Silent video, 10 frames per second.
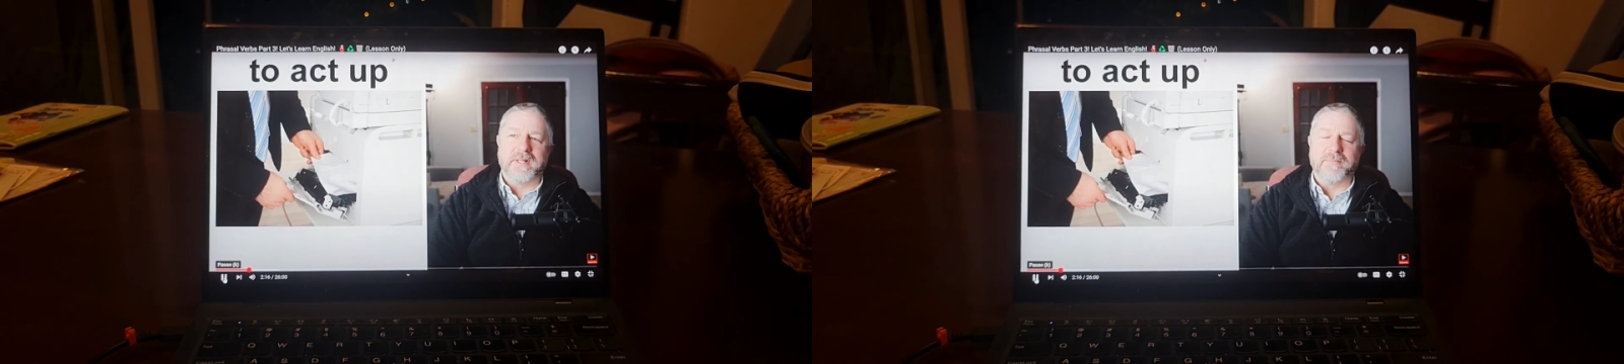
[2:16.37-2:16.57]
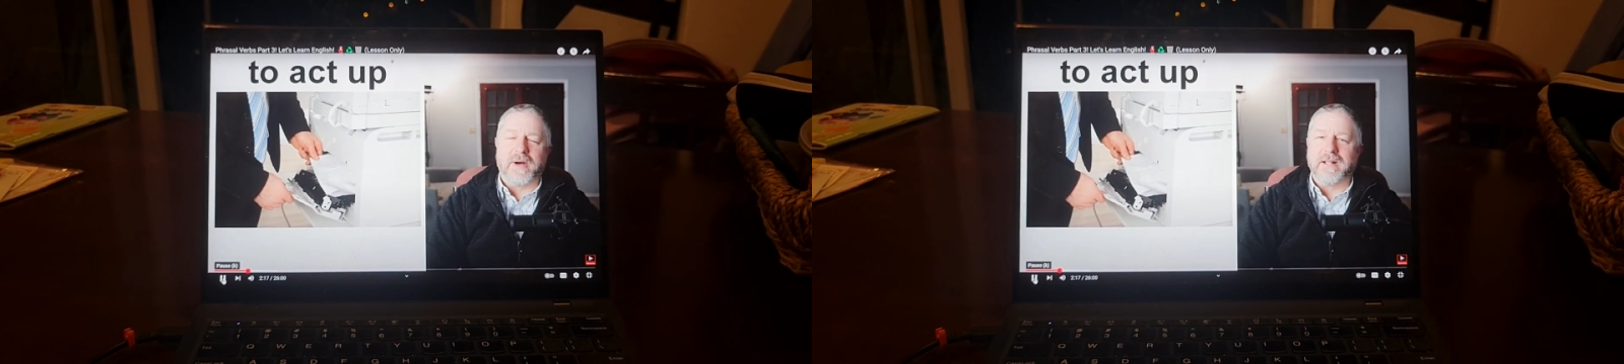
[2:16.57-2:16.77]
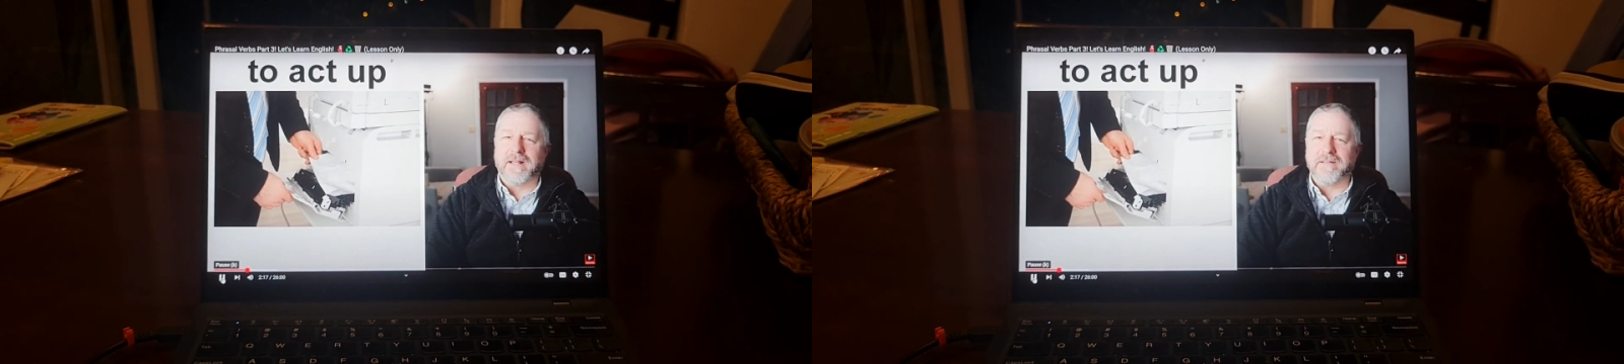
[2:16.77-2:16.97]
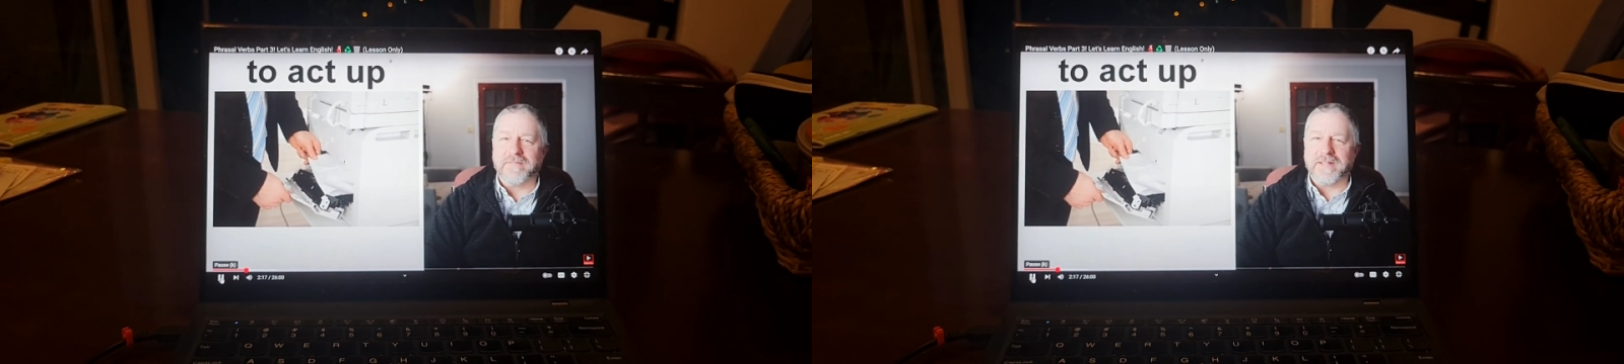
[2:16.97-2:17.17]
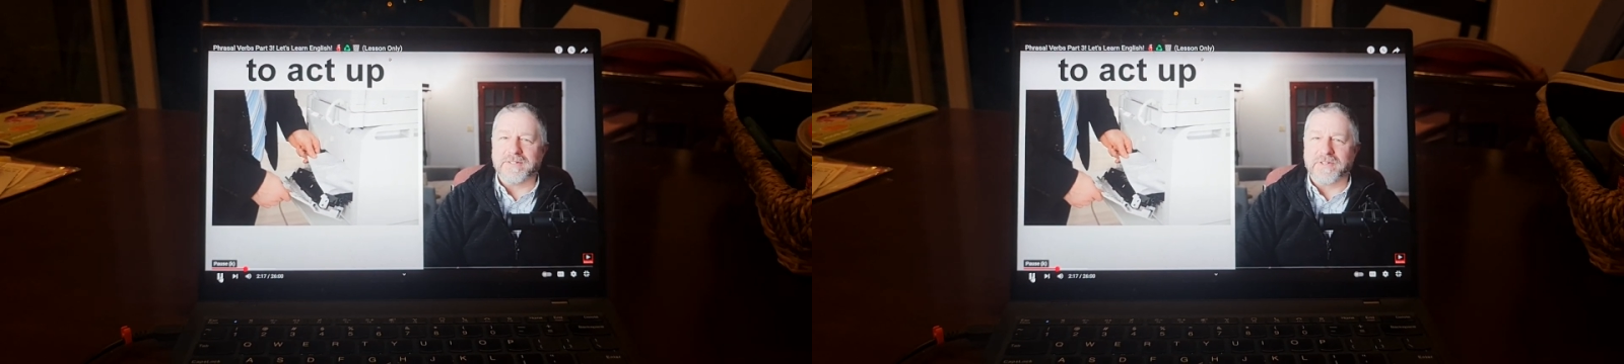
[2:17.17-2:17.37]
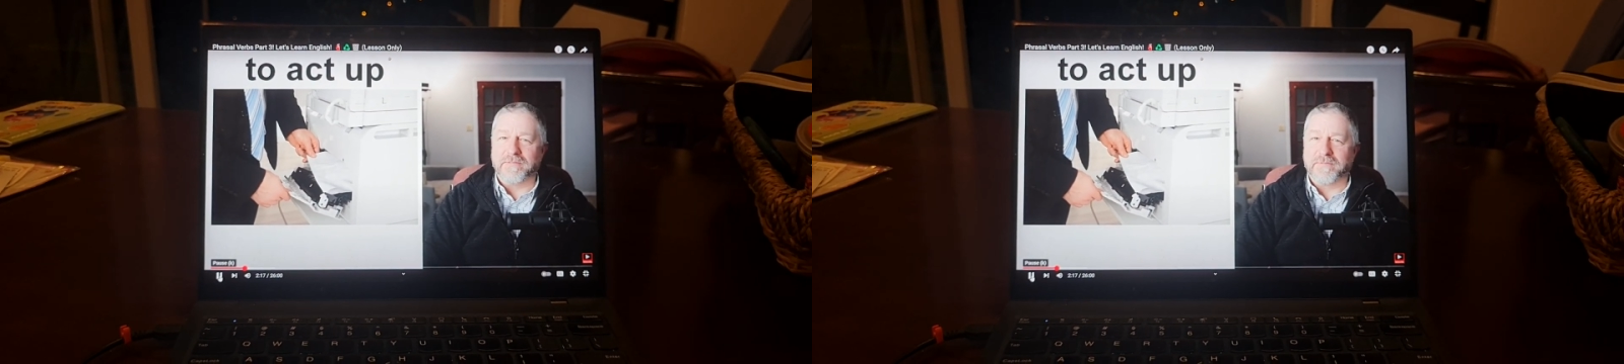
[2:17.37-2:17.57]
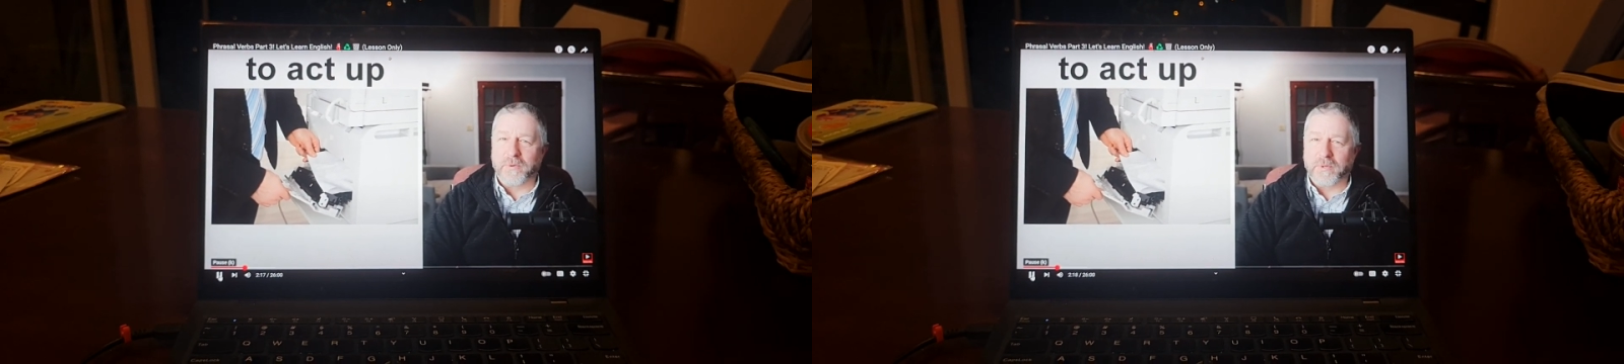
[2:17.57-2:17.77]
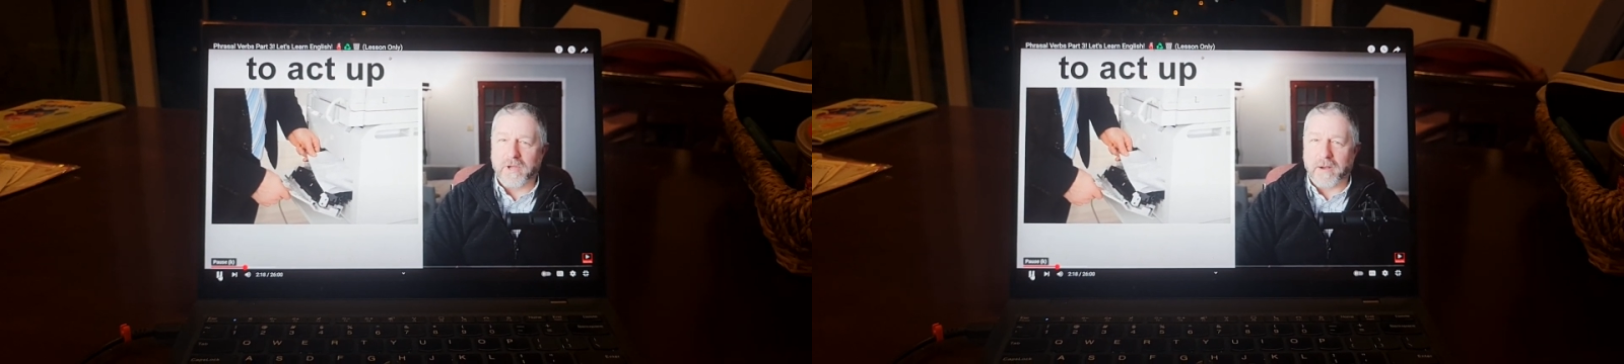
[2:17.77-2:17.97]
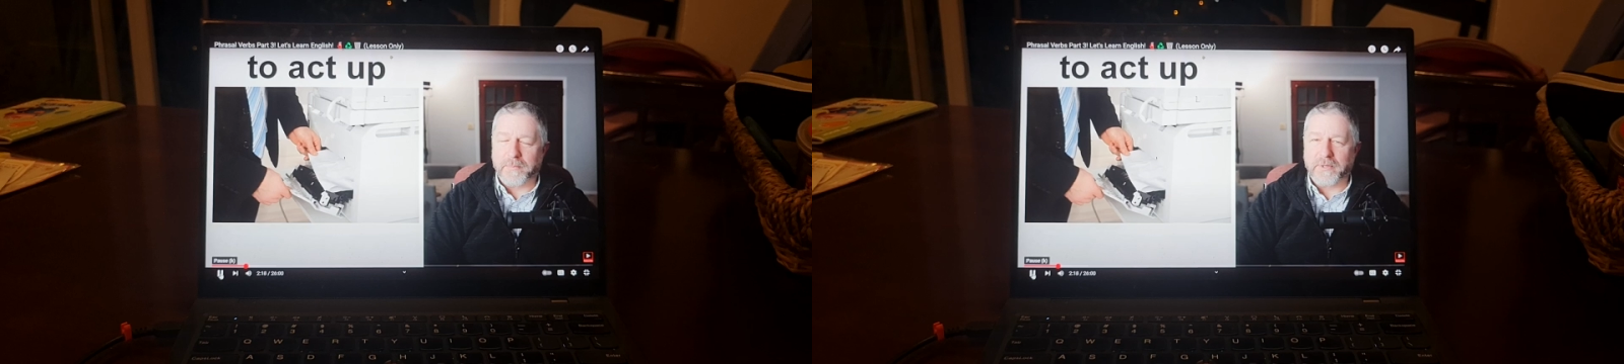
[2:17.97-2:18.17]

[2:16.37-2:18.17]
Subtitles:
example in my life is the